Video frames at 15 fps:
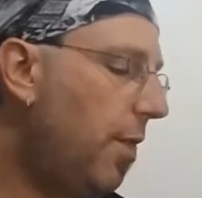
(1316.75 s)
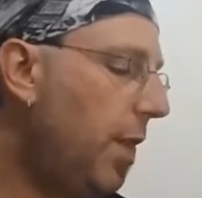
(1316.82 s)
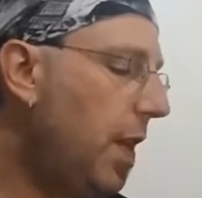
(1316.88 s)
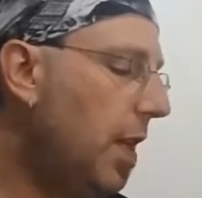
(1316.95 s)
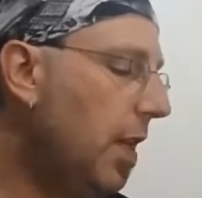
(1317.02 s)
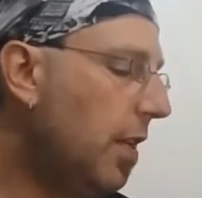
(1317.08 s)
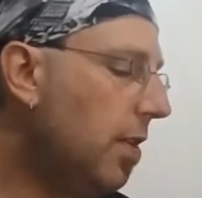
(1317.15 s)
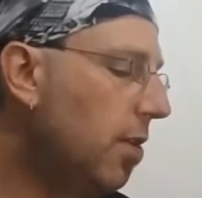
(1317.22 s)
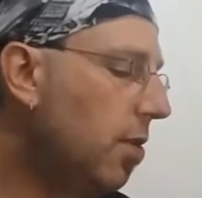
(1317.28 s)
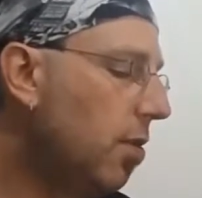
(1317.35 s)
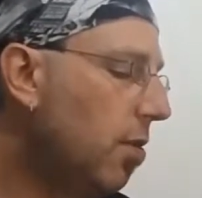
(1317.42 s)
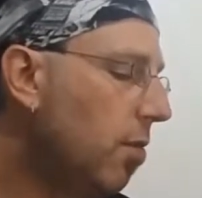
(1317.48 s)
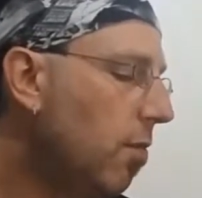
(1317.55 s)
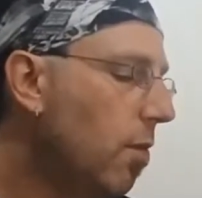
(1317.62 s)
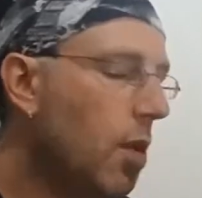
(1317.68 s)

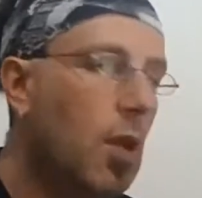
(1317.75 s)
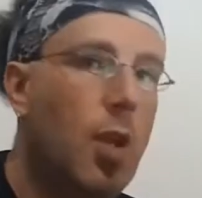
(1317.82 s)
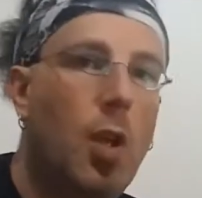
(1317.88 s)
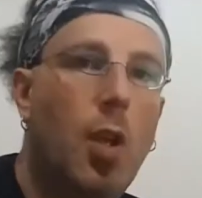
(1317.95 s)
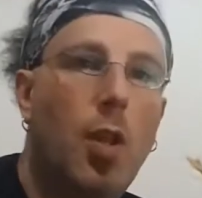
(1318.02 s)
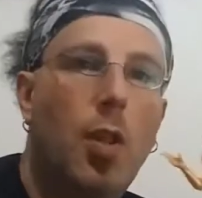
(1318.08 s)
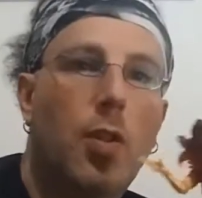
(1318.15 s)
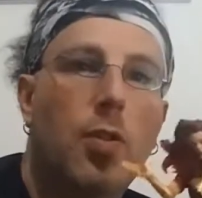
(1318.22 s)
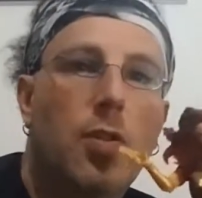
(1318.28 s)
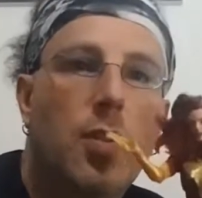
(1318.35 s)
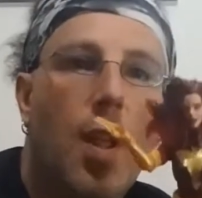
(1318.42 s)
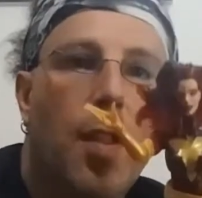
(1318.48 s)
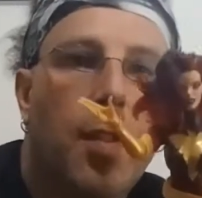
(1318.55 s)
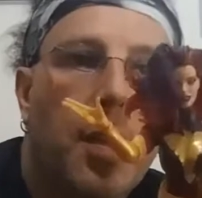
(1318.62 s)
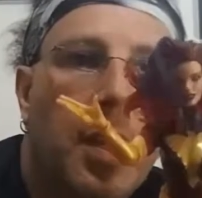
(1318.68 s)
Phoenix. There's
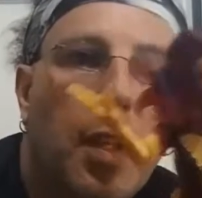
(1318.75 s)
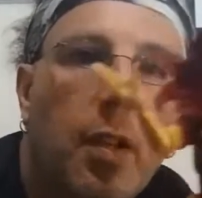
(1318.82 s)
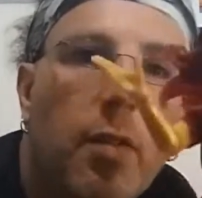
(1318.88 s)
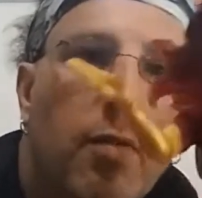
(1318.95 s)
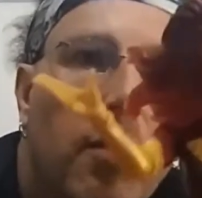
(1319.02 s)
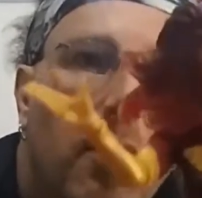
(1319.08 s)
nothing